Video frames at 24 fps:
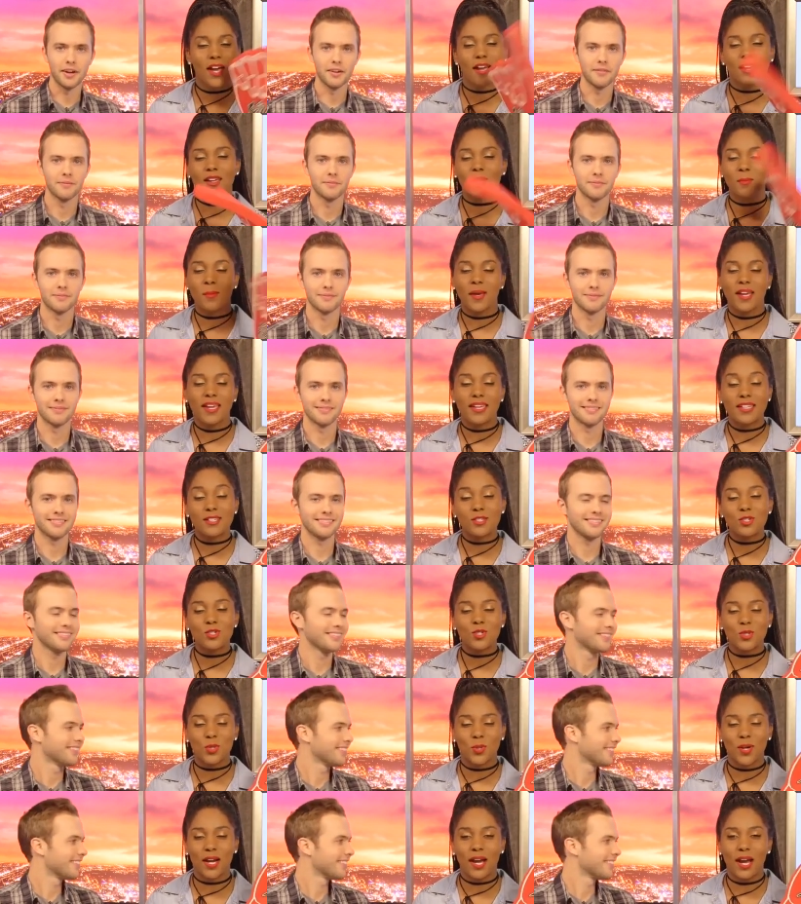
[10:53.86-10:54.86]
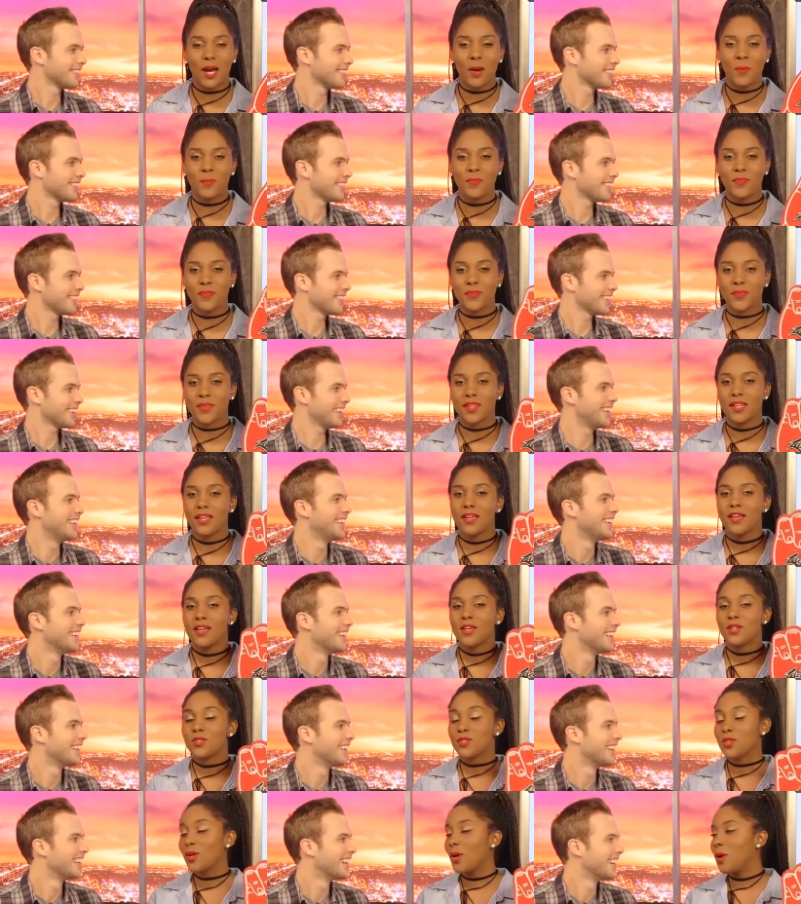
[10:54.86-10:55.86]
Speaker 1: Check my Instagram.
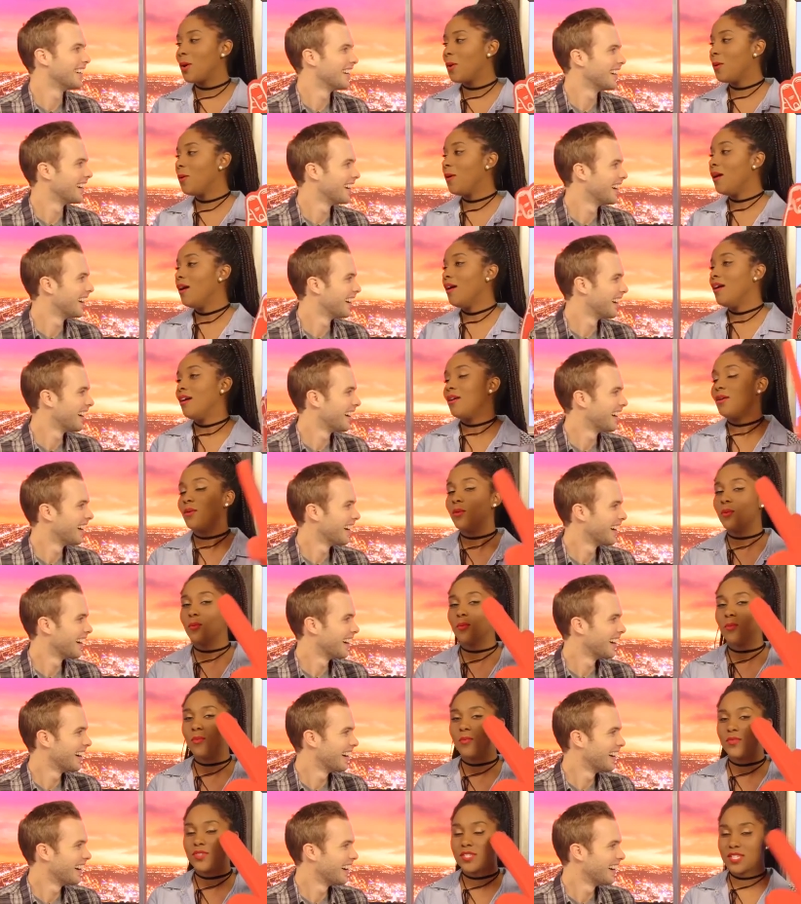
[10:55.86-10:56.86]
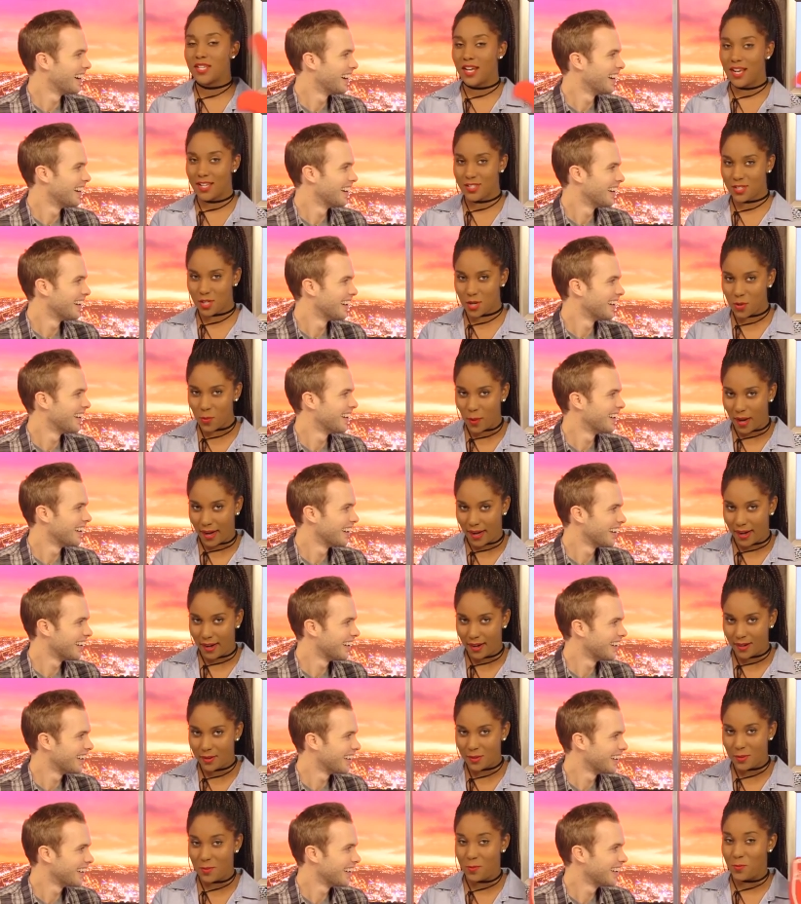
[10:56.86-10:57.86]
So, tonight's our
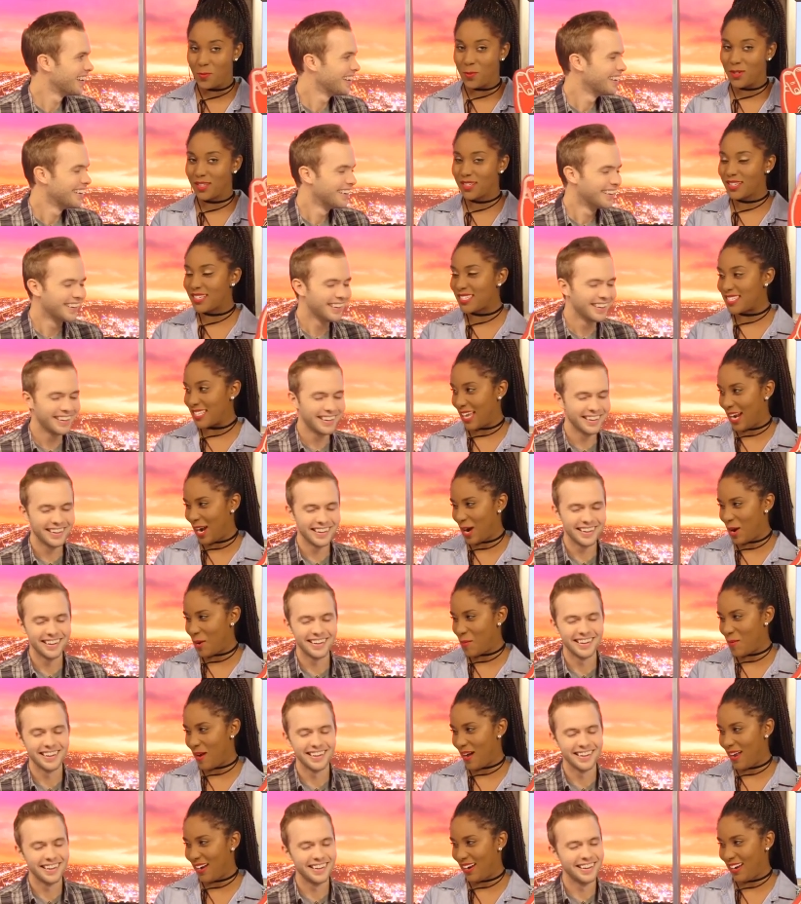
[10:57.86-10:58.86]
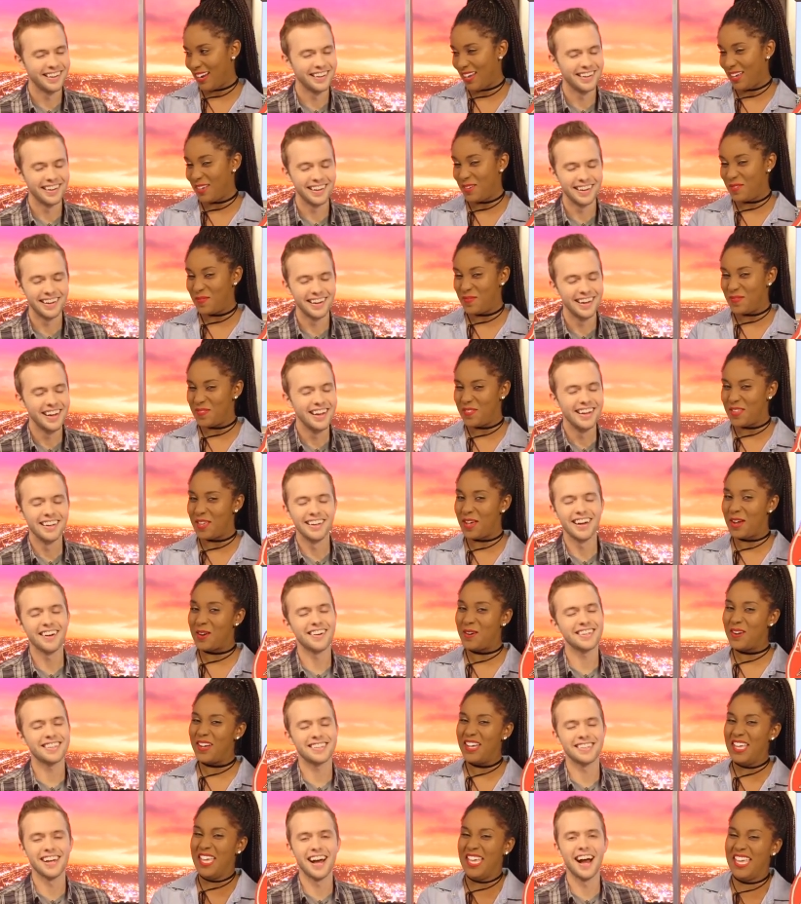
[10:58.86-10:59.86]
wedding. I'm really excited about it.
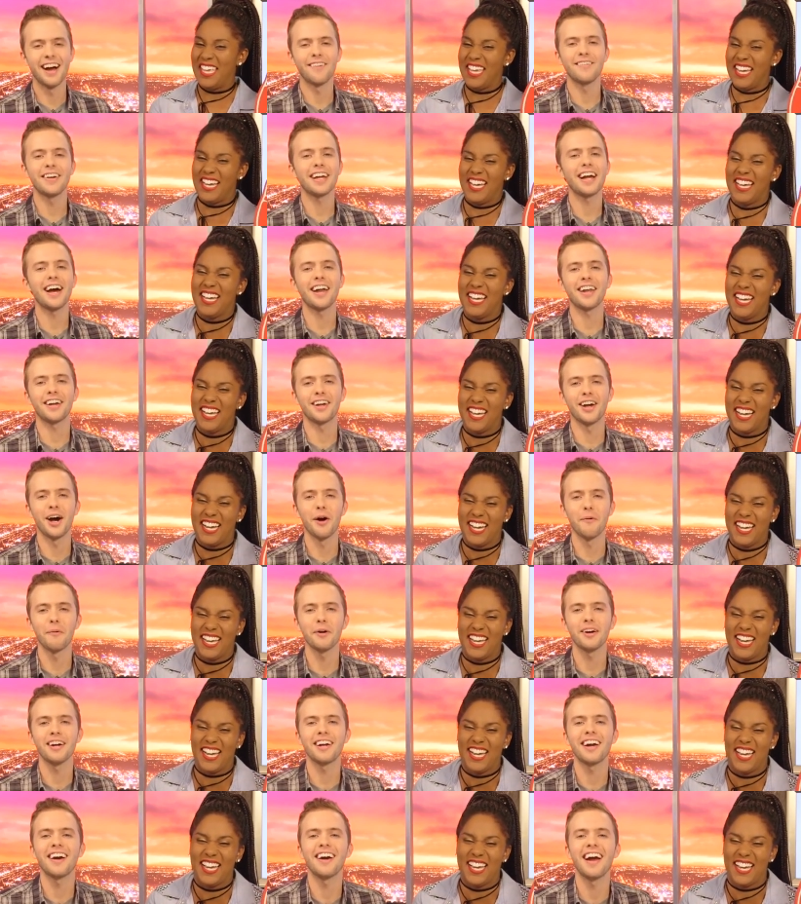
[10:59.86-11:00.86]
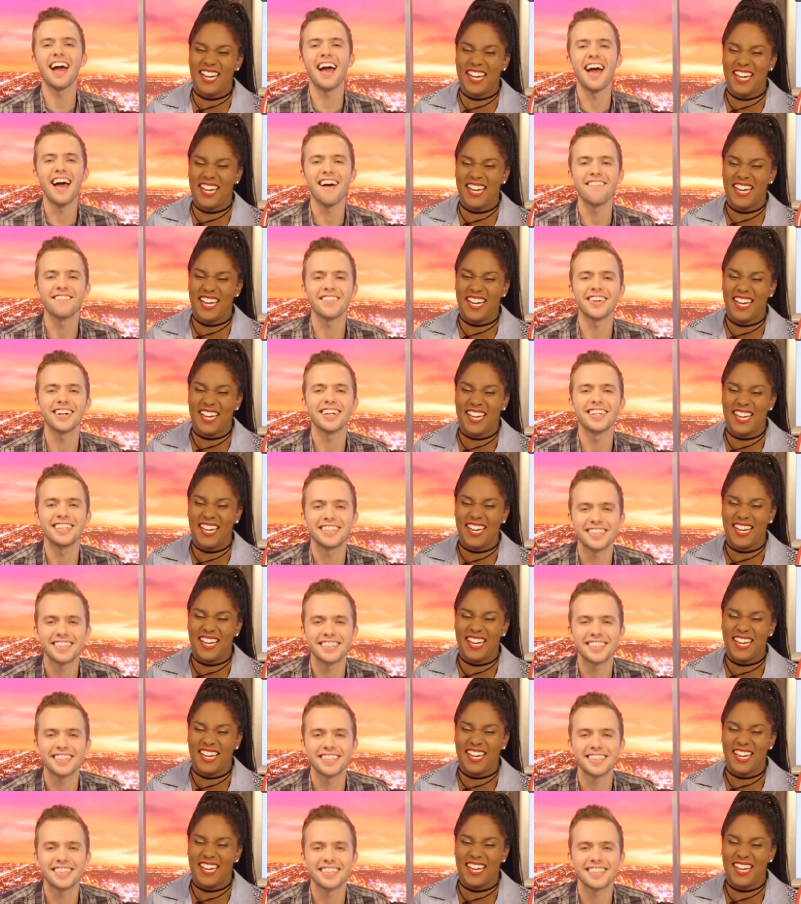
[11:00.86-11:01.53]
No, it's
Speaker 2: not. We gotta go. We're here every